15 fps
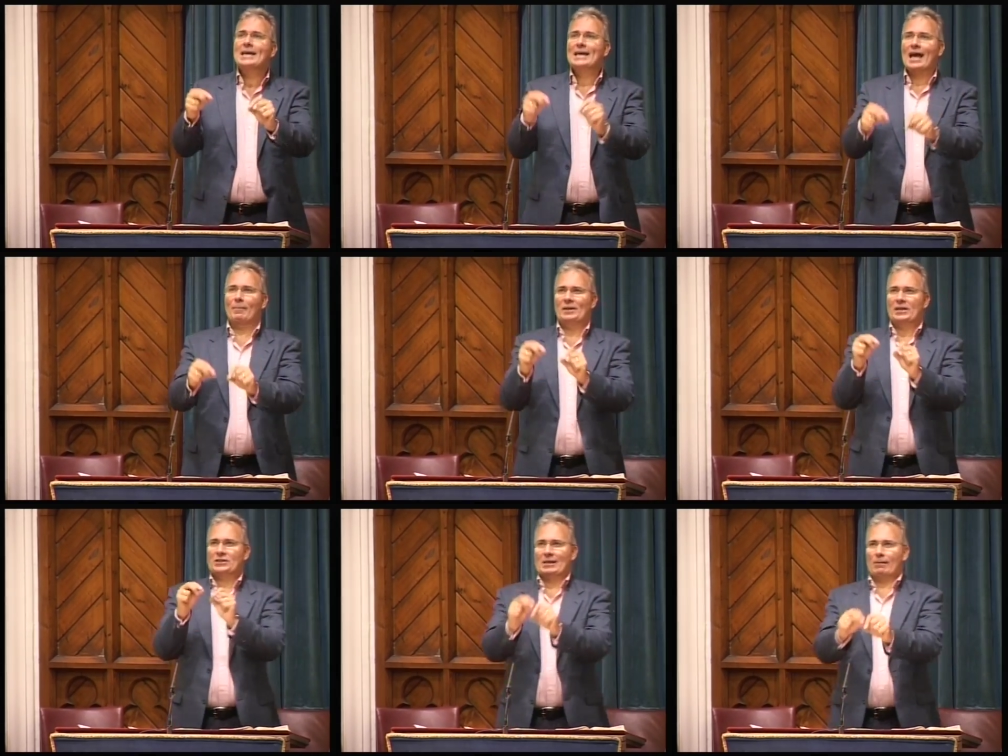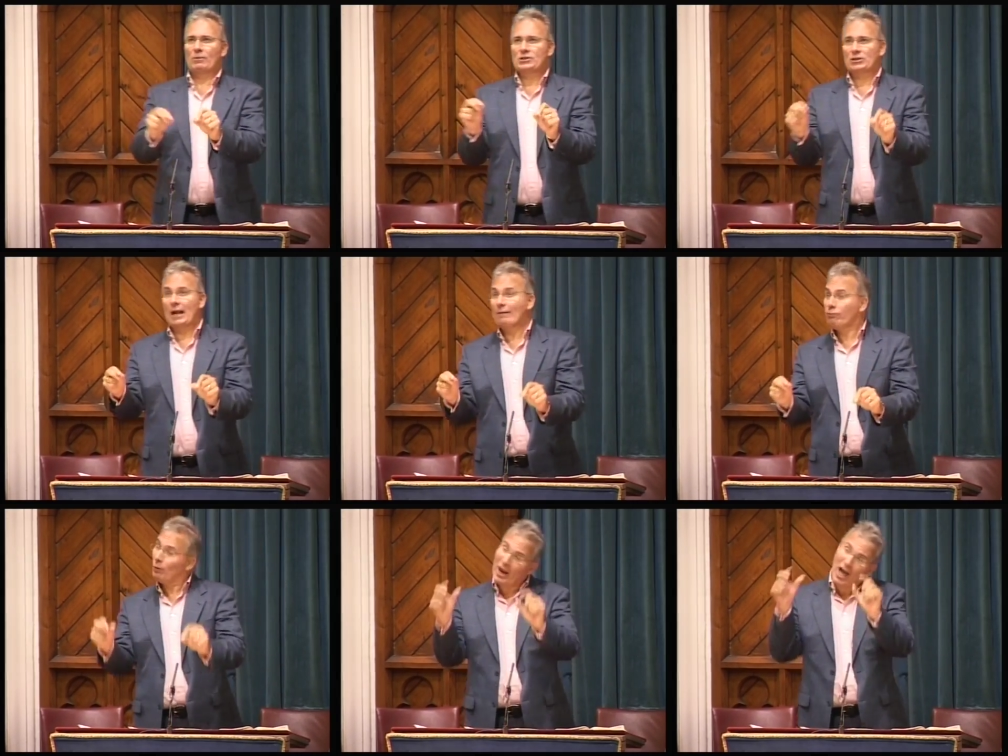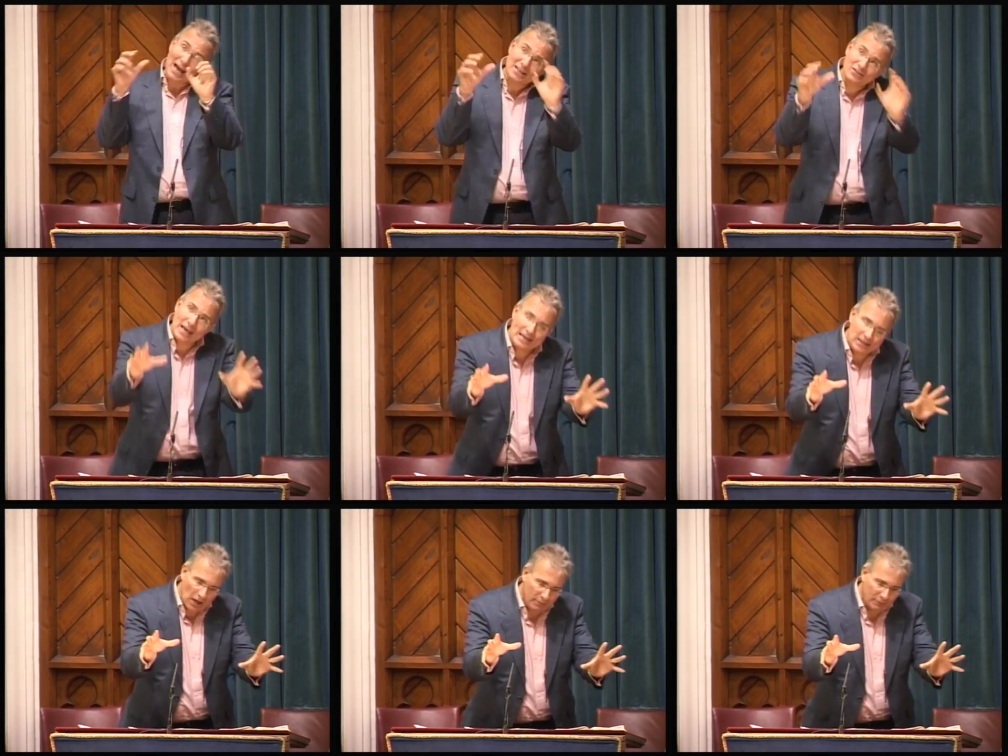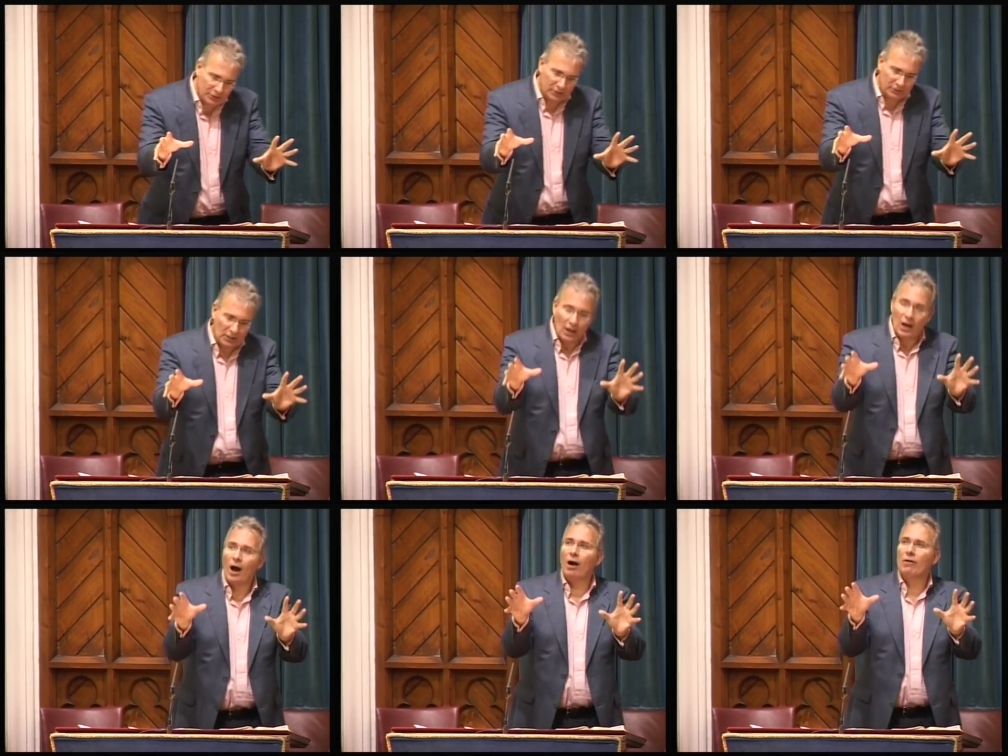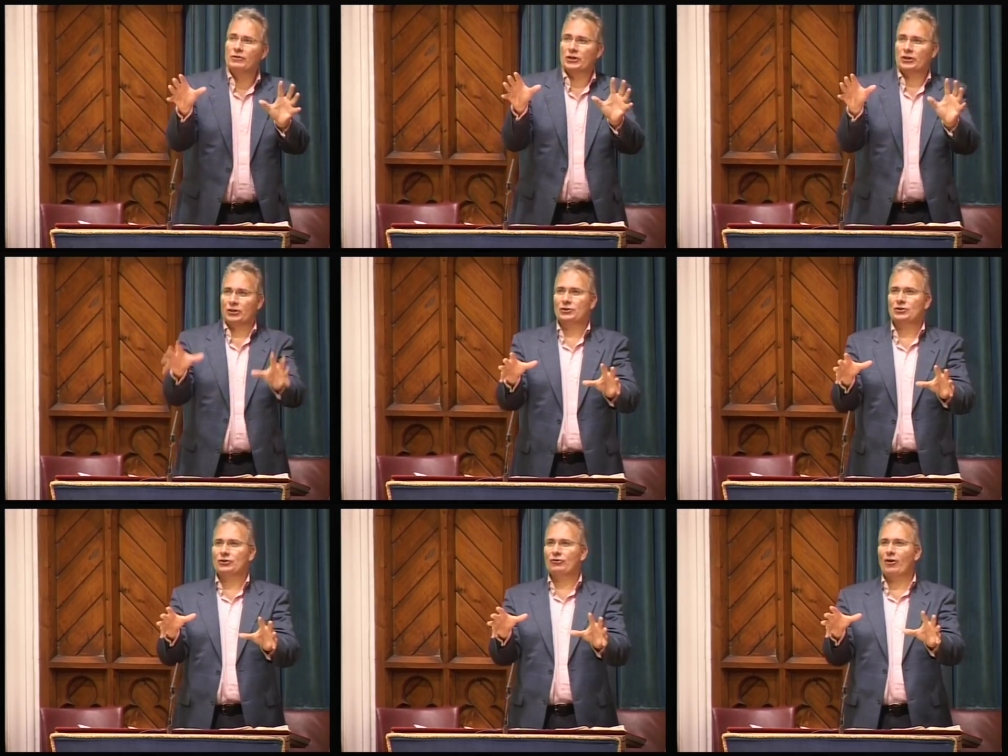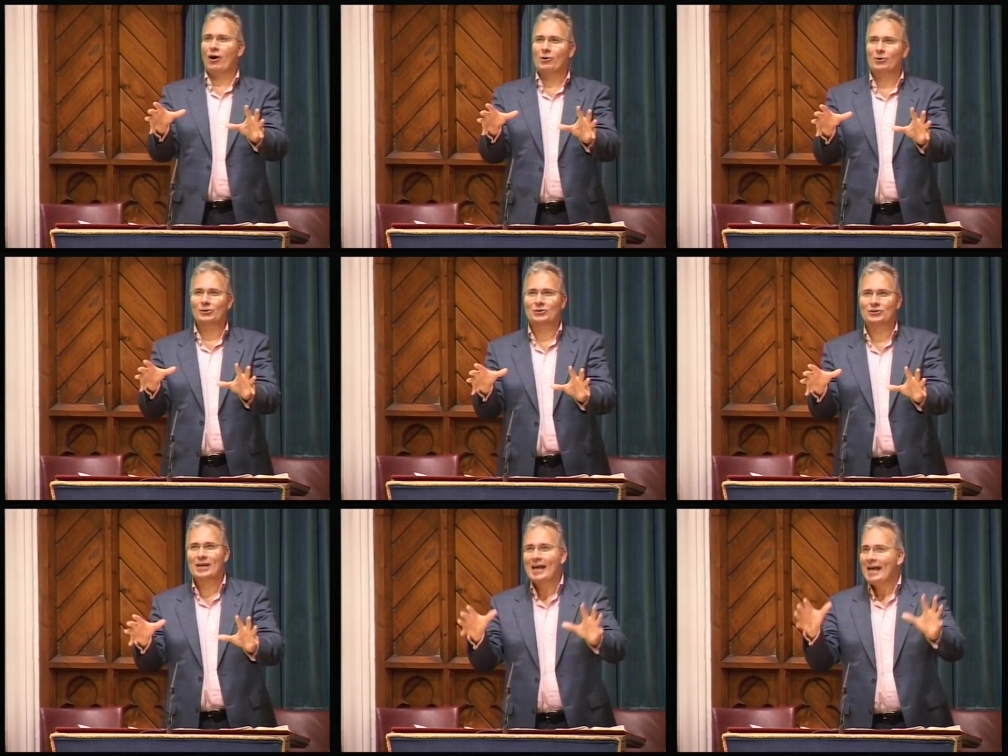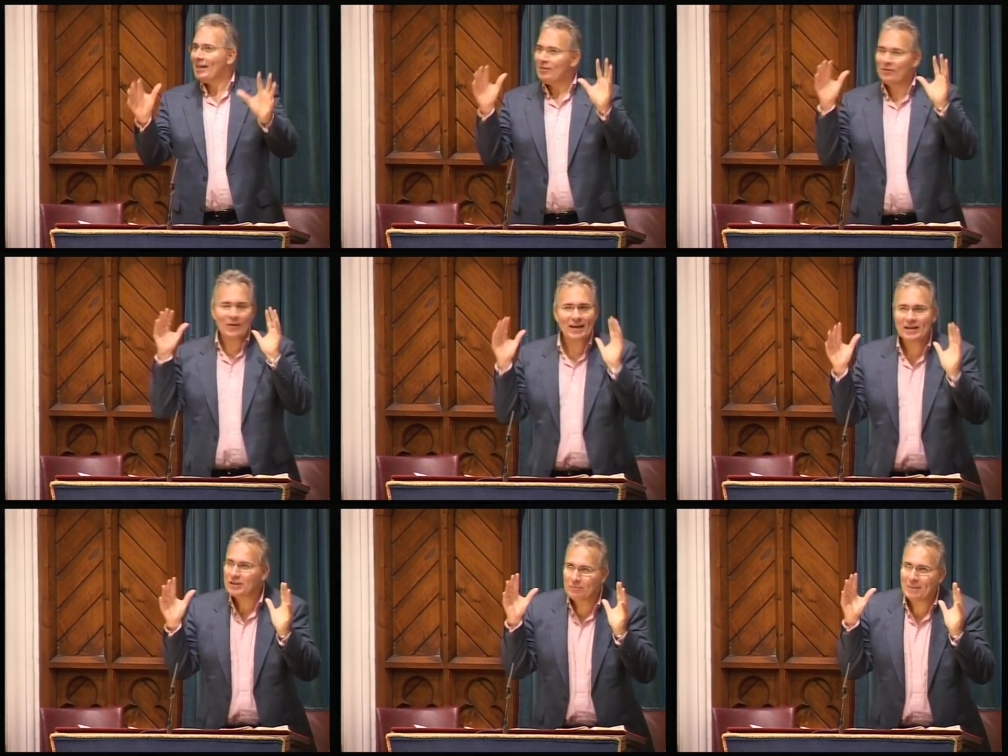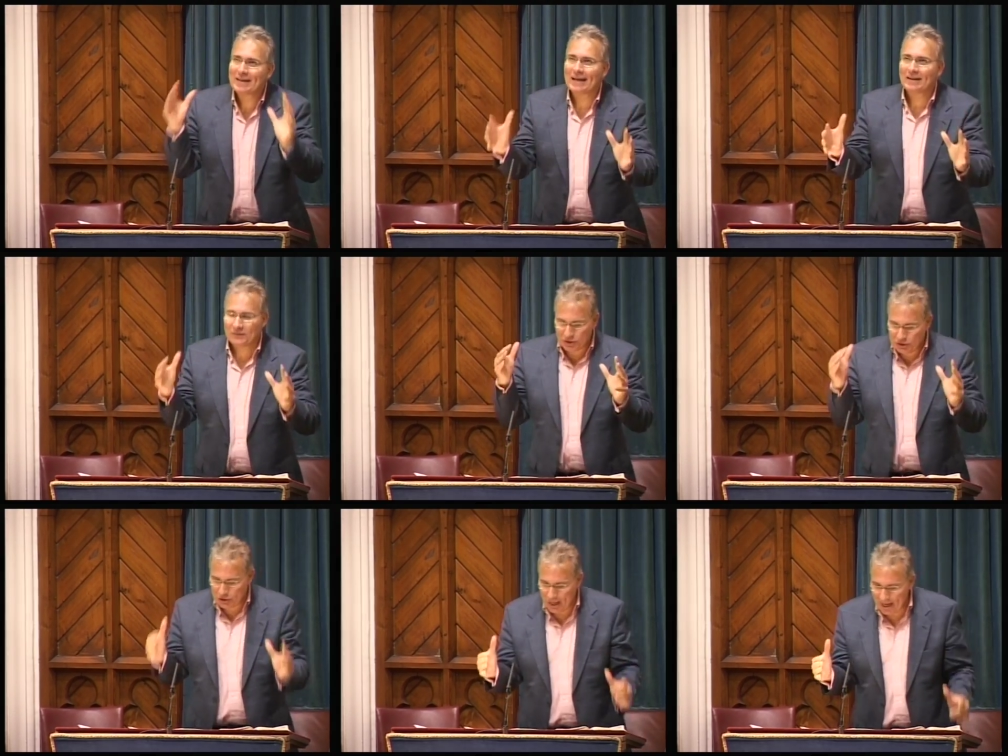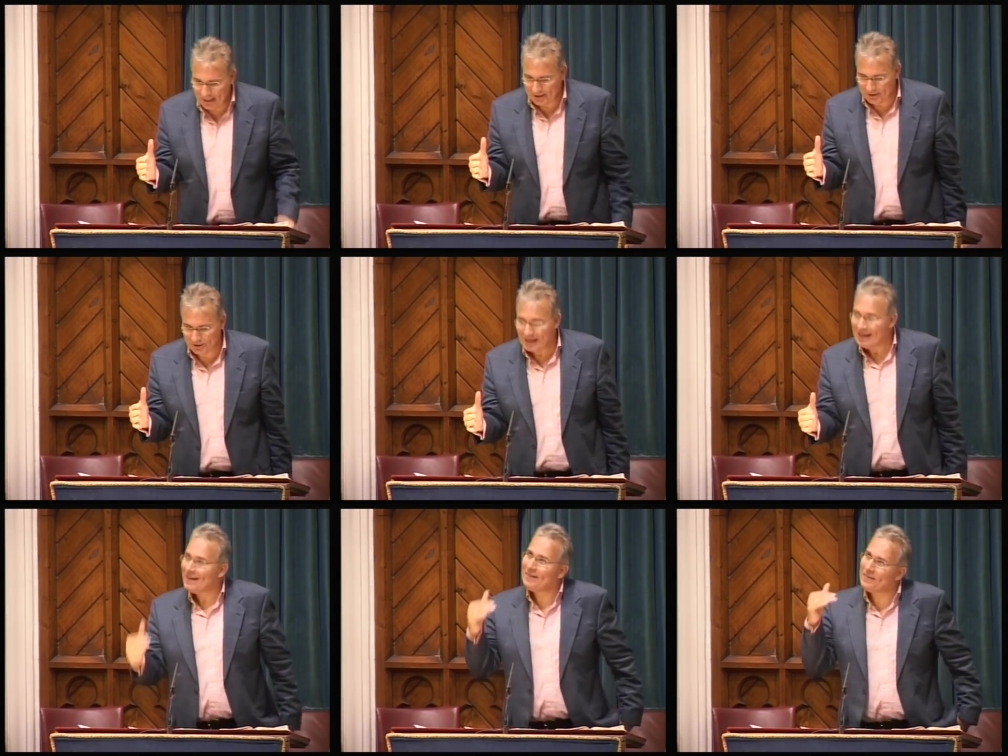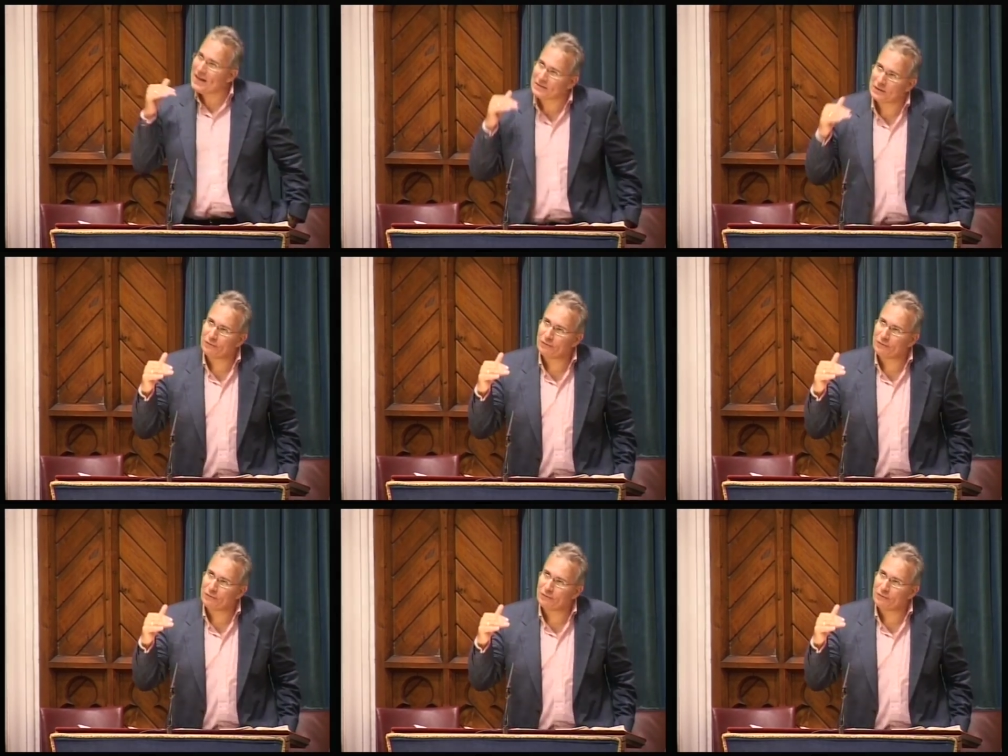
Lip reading: come into someone's life, when I take over the controls, things begin to change. There's a